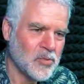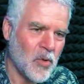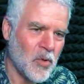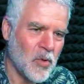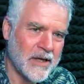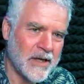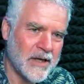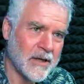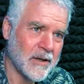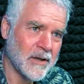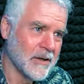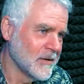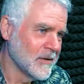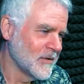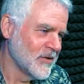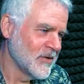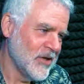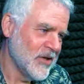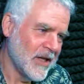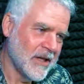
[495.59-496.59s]
One
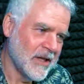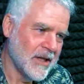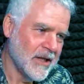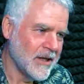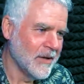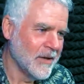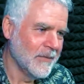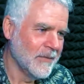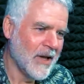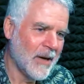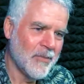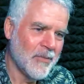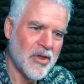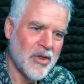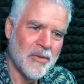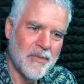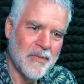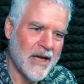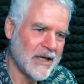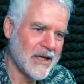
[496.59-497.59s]
said that the number
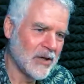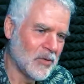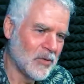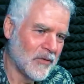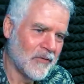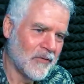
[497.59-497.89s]
that mattered